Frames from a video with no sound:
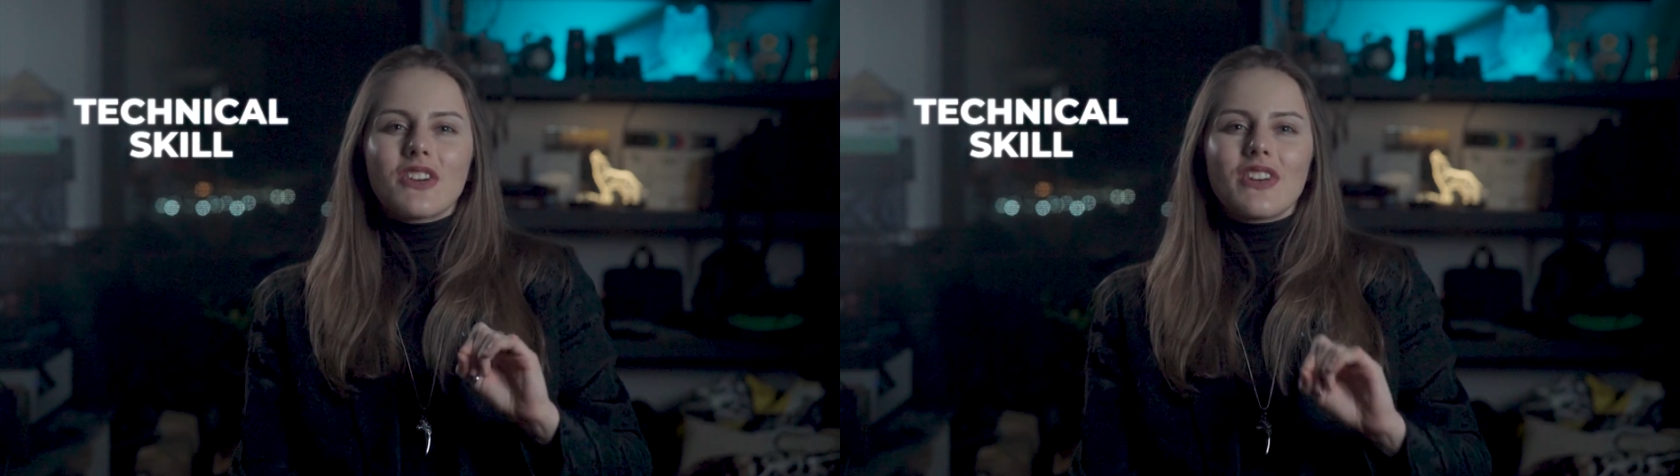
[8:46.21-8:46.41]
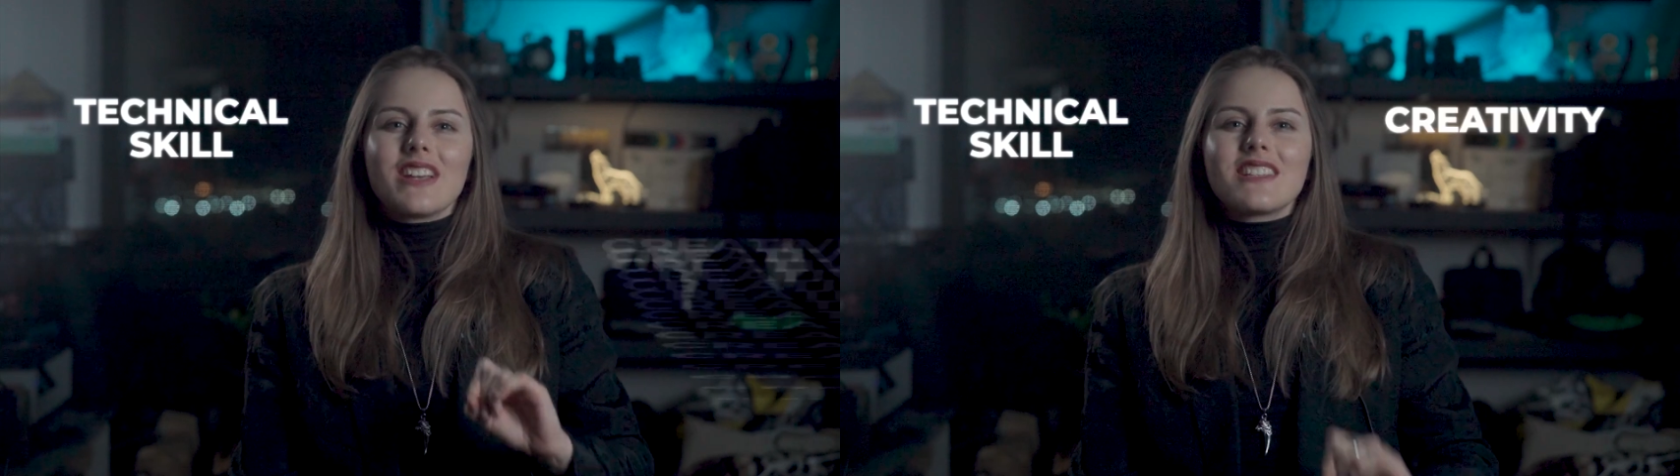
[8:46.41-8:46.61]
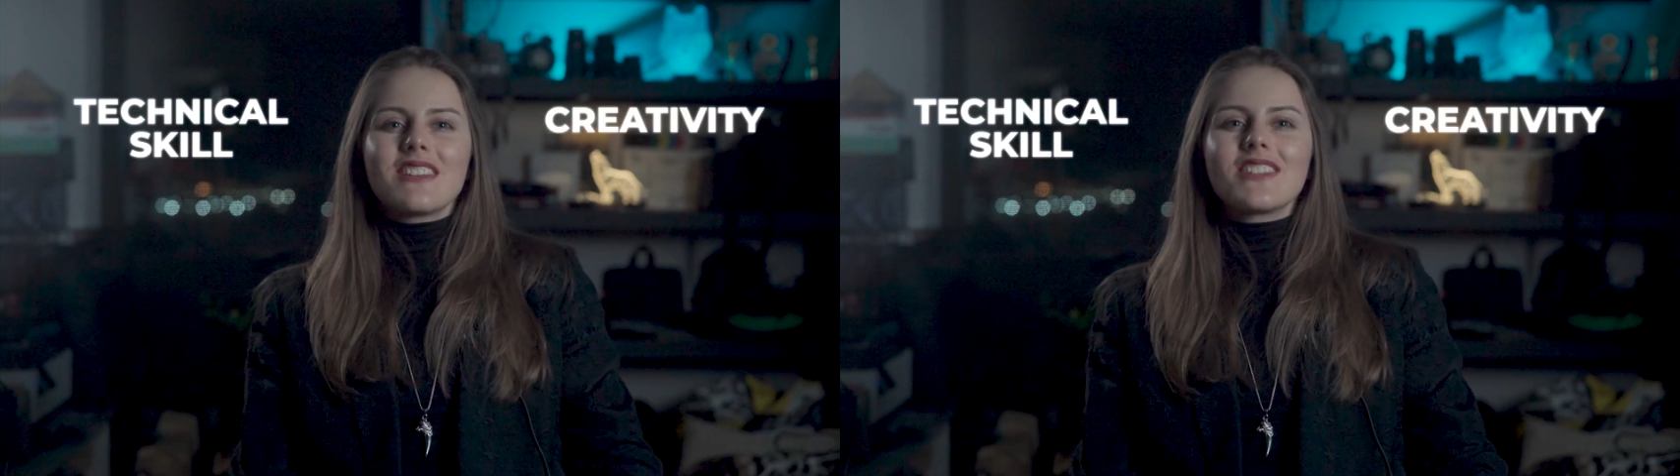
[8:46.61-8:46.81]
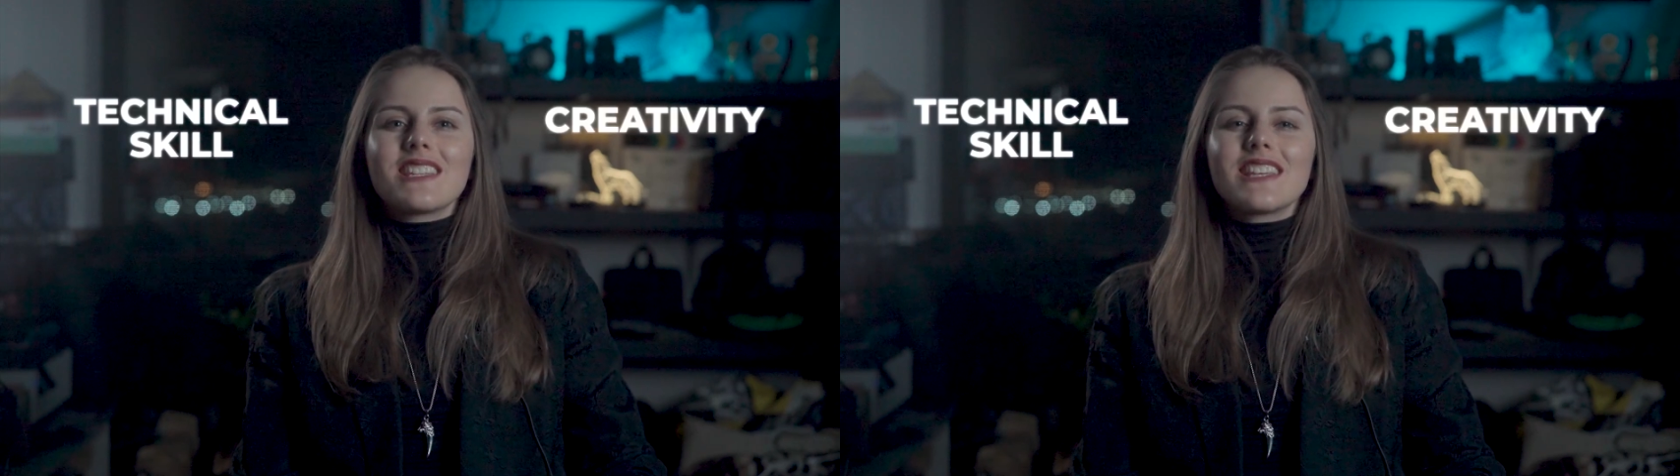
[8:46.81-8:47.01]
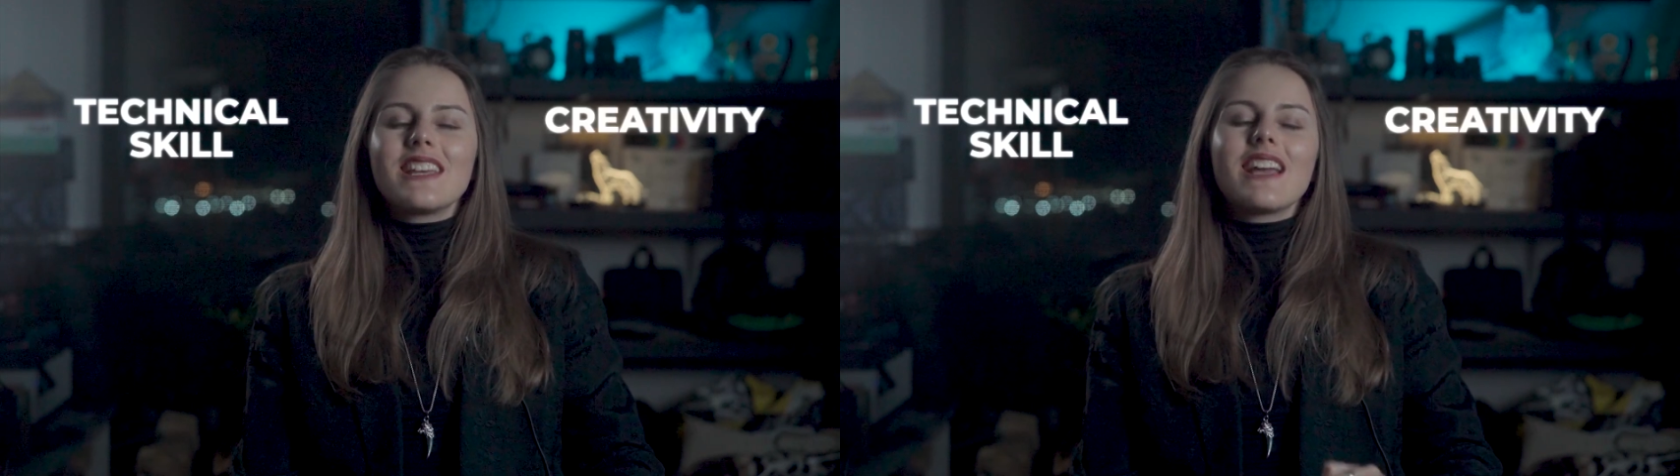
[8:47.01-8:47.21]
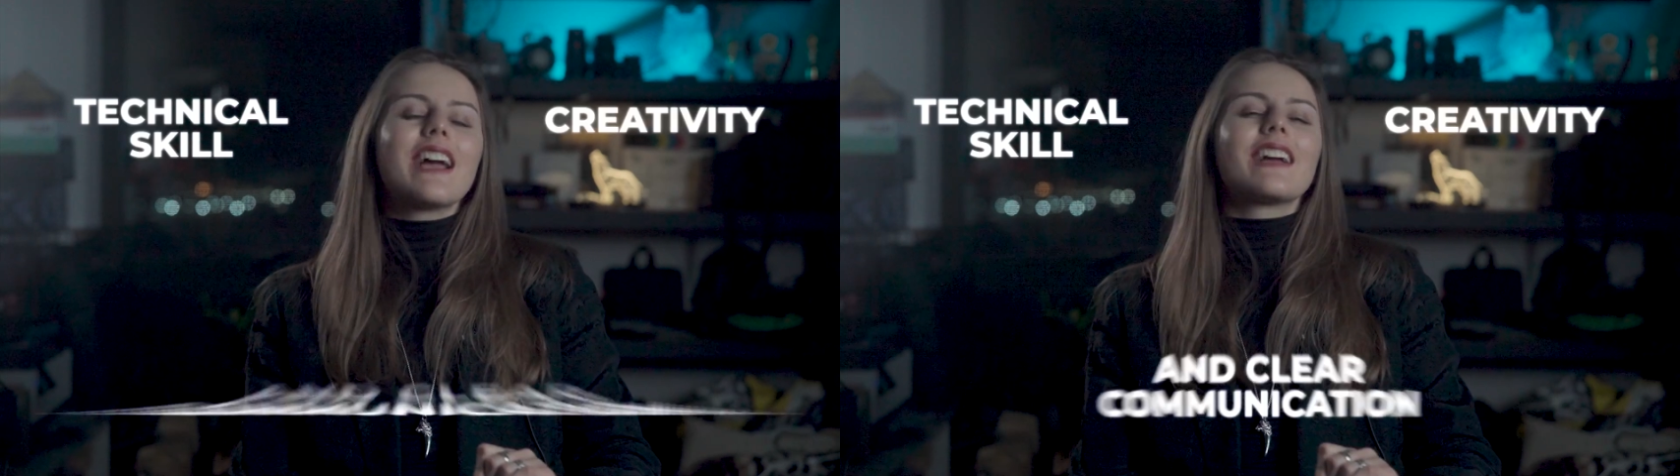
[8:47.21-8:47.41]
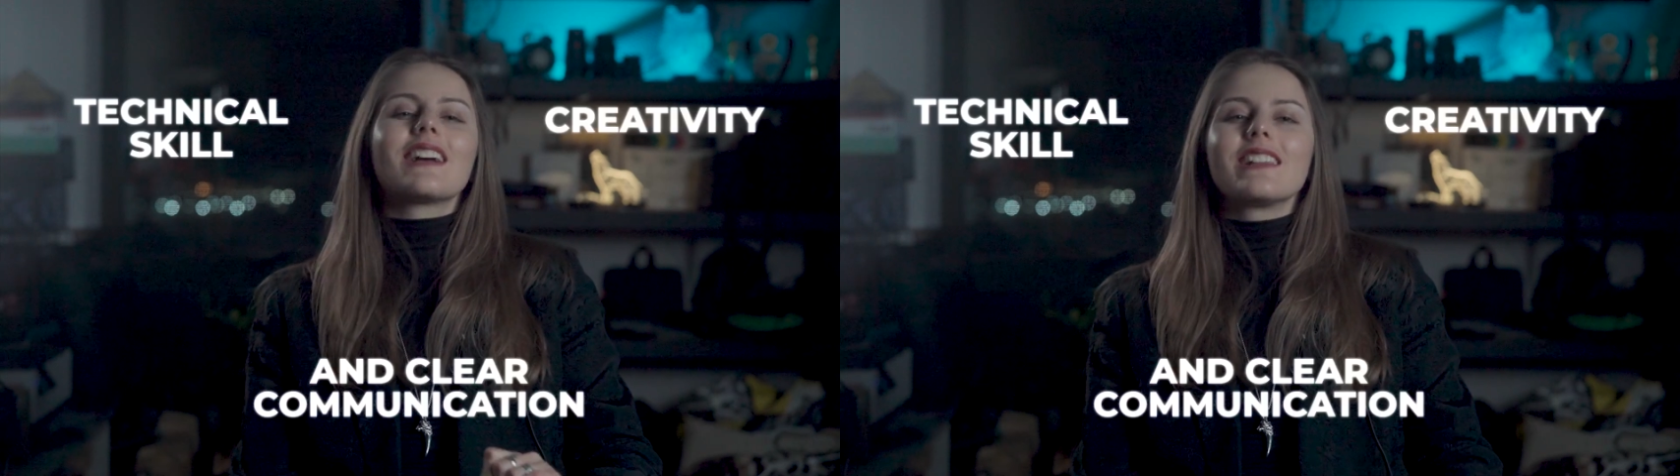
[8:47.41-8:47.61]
creativity, and